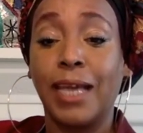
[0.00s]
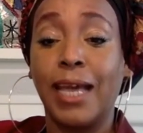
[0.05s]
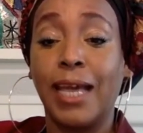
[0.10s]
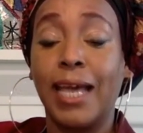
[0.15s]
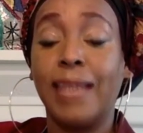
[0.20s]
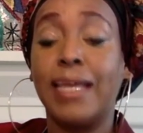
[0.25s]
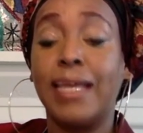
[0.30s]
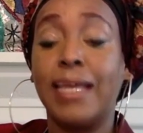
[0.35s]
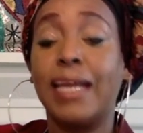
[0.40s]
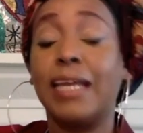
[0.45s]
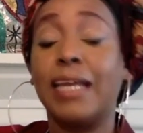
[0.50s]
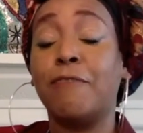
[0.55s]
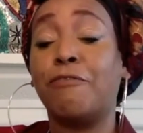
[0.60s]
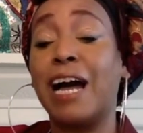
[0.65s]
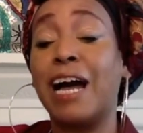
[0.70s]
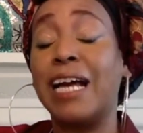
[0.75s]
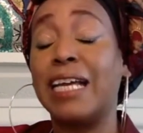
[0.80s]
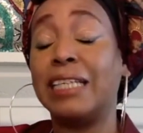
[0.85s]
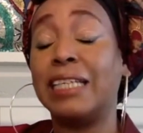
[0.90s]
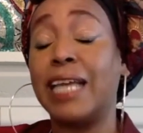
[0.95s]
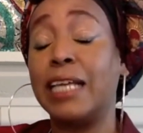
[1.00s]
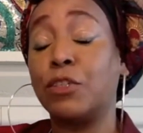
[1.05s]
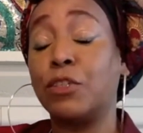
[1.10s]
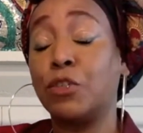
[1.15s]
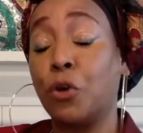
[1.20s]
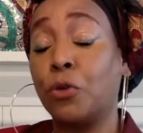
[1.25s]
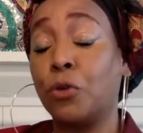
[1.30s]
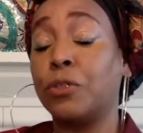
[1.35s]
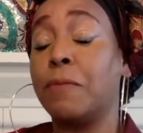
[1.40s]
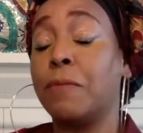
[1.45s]
And that they
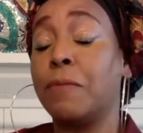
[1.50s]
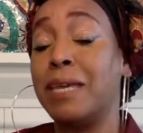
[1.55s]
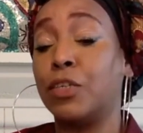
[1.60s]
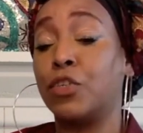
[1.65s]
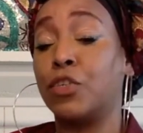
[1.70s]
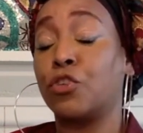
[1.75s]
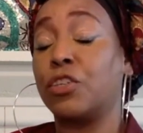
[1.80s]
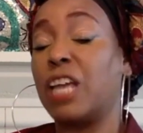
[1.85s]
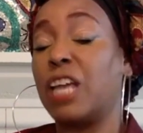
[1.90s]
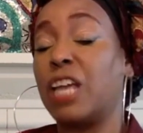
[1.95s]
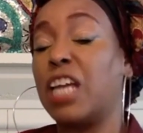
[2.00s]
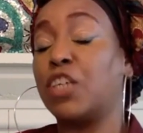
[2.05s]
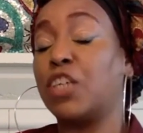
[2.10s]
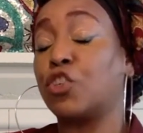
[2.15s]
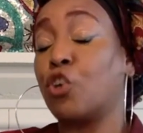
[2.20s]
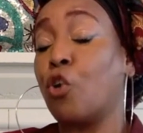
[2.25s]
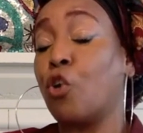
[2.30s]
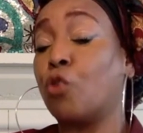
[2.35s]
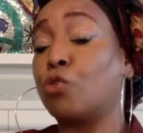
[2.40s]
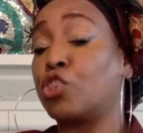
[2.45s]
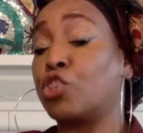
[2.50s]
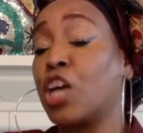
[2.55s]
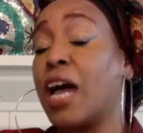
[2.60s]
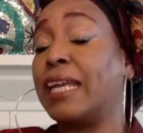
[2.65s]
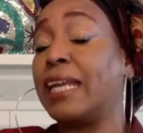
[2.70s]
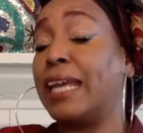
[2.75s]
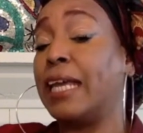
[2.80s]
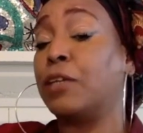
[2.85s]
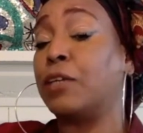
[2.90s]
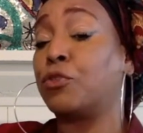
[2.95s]
told the minister, they told
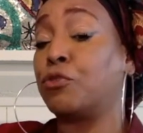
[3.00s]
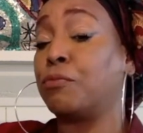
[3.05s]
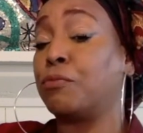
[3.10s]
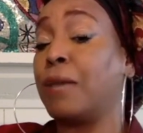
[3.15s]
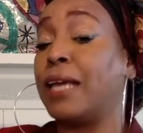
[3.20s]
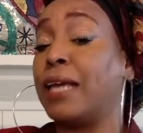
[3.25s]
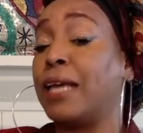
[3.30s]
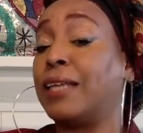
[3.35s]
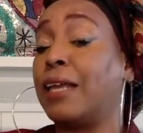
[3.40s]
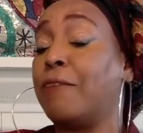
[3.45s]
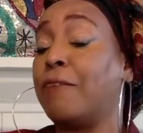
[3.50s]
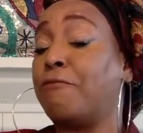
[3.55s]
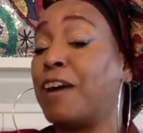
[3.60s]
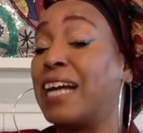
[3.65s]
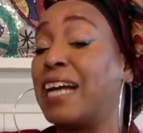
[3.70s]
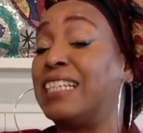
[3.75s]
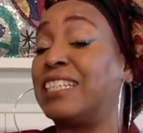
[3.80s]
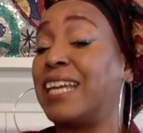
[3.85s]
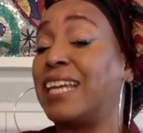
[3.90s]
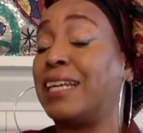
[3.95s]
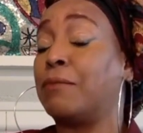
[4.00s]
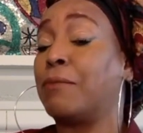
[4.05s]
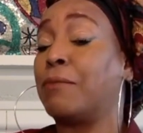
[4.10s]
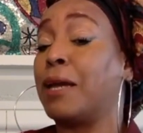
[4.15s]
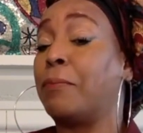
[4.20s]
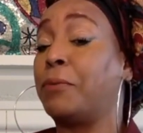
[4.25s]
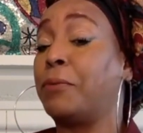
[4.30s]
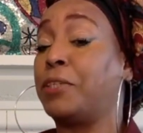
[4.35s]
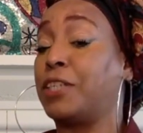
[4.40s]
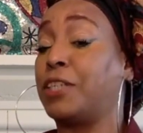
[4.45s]
John Exumé that if I stayed in
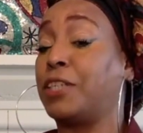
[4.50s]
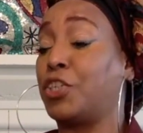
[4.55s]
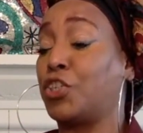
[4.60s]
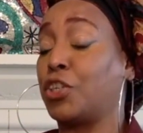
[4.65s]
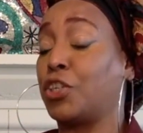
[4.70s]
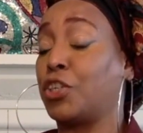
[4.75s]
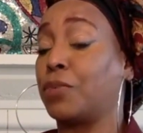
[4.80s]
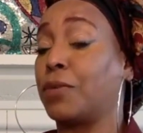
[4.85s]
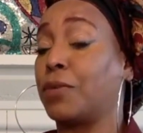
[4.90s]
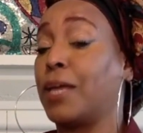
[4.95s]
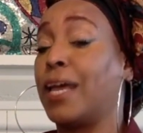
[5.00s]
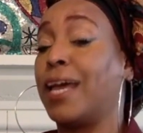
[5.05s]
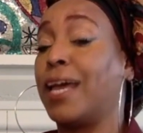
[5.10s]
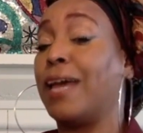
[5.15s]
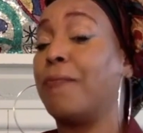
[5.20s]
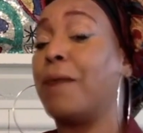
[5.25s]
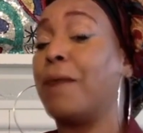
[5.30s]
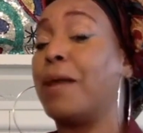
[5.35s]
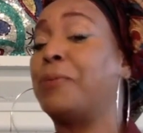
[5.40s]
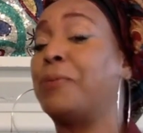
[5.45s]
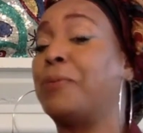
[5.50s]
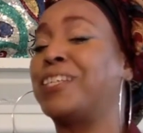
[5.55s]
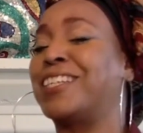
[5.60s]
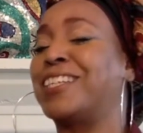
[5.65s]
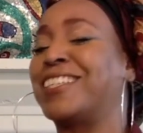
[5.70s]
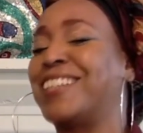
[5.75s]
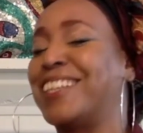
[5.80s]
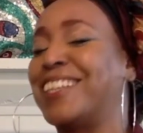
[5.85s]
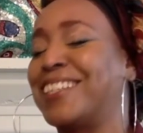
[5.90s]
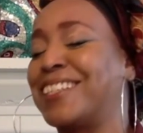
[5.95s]
my position, and my
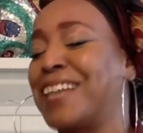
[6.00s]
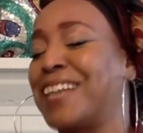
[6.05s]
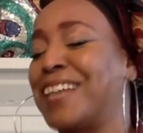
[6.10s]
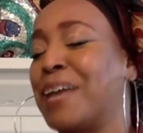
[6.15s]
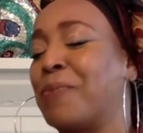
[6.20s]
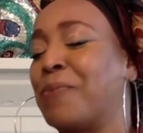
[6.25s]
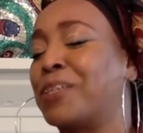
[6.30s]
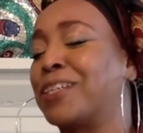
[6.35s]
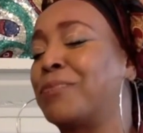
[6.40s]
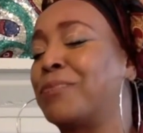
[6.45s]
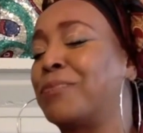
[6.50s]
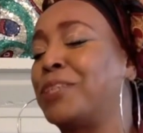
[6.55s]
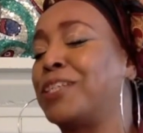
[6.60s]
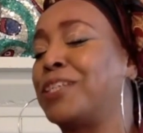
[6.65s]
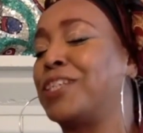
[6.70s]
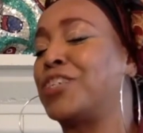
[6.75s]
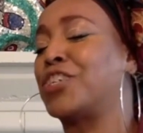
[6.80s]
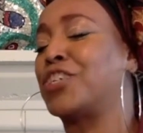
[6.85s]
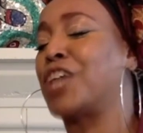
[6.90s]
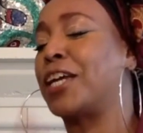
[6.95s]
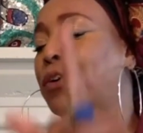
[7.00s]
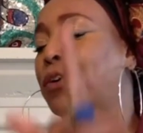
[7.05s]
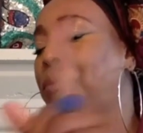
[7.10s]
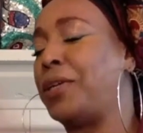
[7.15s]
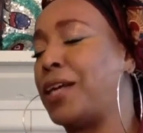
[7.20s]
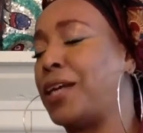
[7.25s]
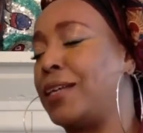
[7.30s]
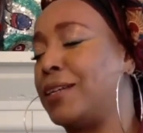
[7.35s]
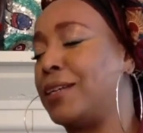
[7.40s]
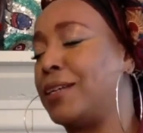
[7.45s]
position at the time was a position I
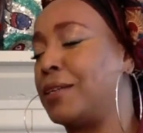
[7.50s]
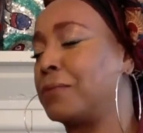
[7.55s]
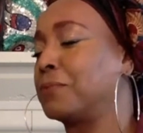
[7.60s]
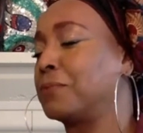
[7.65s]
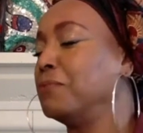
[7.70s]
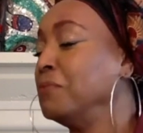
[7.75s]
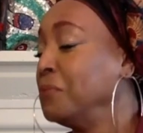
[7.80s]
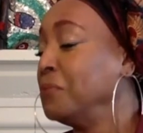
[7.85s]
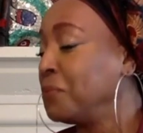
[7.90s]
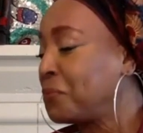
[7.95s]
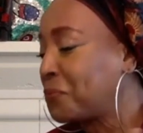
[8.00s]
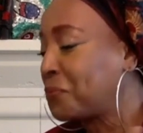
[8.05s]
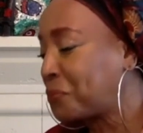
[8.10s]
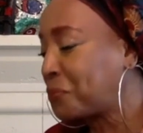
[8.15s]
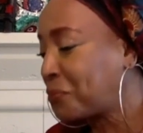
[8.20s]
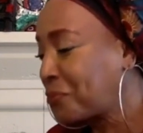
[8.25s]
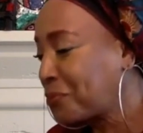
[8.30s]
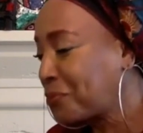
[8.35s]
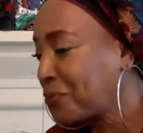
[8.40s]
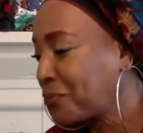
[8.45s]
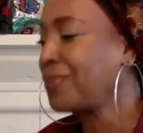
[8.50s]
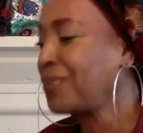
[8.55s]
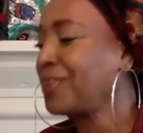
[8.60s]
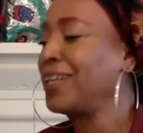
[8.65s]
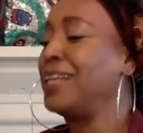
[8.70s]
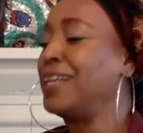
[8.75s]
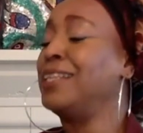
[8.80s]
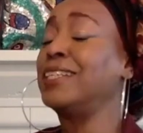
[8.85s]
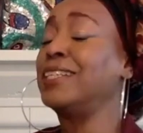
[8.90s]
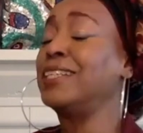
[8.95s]
created.
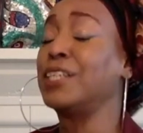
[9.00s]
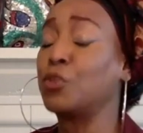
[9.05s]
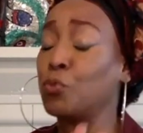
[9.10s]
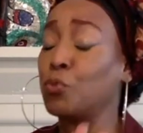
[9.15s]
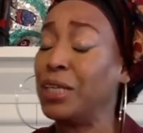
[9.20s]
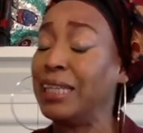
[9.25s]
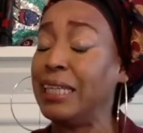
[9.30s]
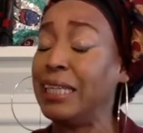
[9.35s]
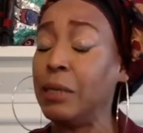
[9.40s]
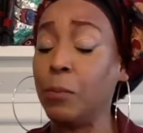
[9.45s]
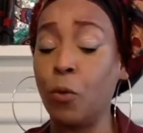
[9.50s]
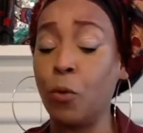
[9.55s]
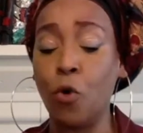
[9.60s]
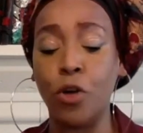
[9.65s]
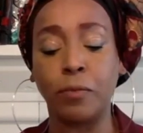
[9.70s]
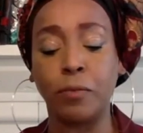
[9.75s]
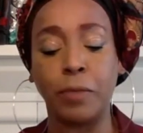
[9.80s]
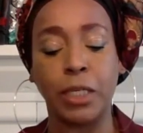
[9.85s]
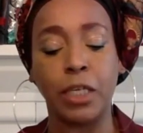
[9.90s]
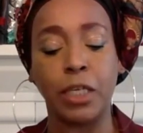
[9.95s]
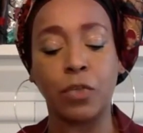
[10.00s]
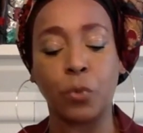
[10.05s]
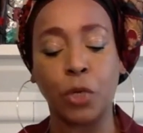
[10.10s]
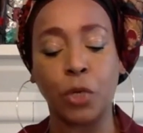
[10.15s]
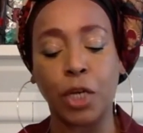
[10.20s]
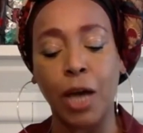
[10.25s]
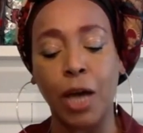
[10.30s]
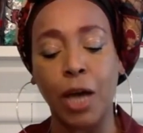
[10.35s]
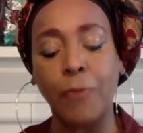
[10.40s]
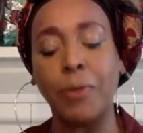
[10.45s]
And this is really important because
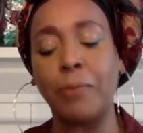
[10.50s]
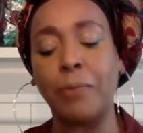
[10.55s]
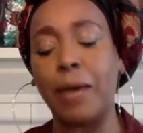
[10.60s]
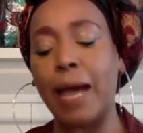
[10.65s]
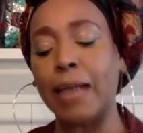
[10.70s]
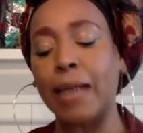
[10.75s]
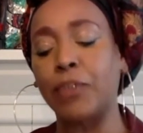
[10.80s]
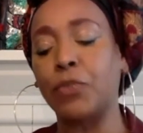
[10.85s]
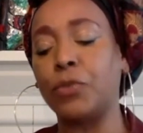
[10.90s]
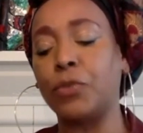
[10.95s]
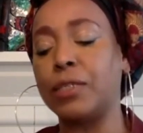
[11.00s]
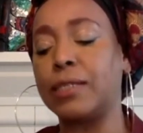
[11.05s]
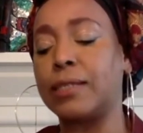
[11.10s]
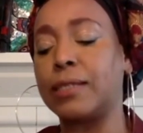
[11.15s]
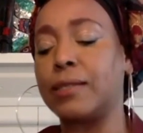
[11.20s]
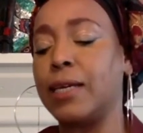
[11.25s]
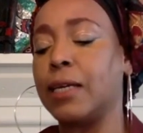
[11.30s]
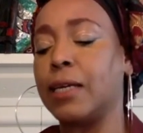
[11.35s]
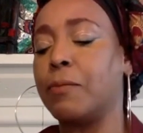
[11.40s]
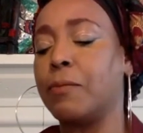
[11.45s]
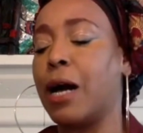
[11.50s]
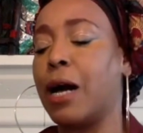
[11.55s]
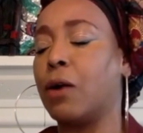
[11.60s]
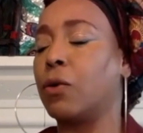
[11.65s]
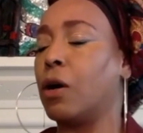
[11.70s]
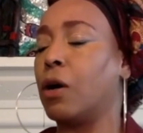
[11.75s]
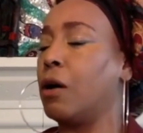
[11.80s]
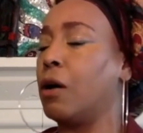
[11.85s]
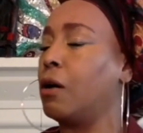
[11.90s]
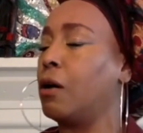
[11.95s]
we're coming back to this thing
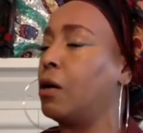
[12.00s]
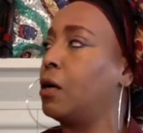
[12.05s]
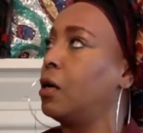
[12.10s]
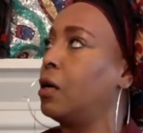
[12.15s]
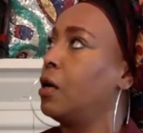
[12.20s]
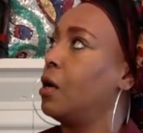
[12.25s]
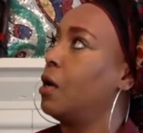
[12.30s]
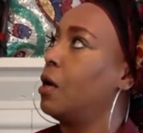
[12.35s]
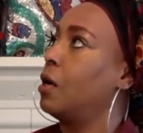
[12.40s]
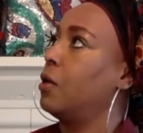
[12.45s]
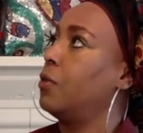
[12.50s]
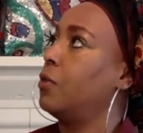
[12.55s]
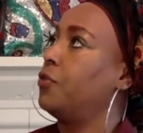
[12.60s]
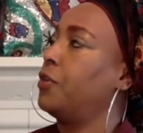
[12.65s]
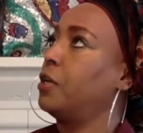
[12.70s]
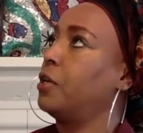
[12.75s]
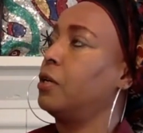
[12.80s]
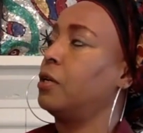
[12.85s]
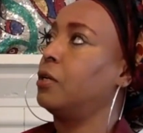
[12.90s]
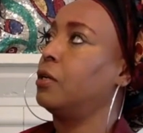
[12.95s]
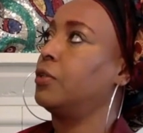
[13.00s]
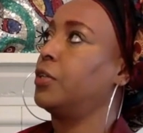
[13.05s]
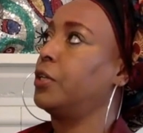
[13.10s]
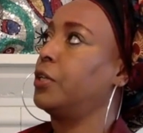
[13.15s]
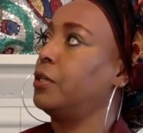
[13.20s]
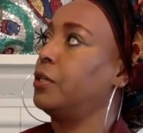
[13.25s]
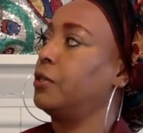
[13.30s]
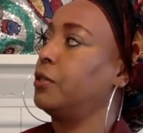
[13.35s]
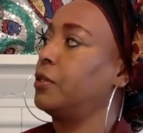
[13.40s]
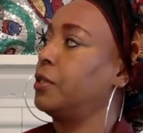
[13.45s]
about
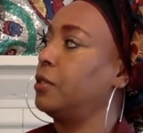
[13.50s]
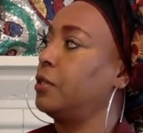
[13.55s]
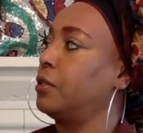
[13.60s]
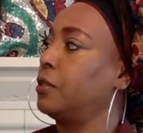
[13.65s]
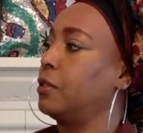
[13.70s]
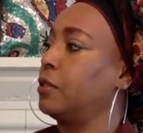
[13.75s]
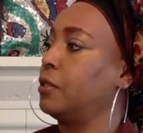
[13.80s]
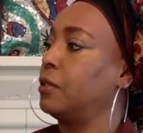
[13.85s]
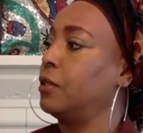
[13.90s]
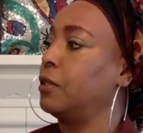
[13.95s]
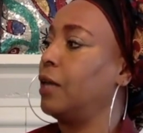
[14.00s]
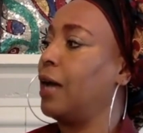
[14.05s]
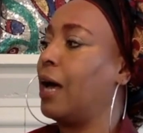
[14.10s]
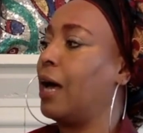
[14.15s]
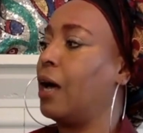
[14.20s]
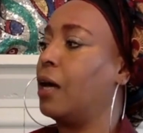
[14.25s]
the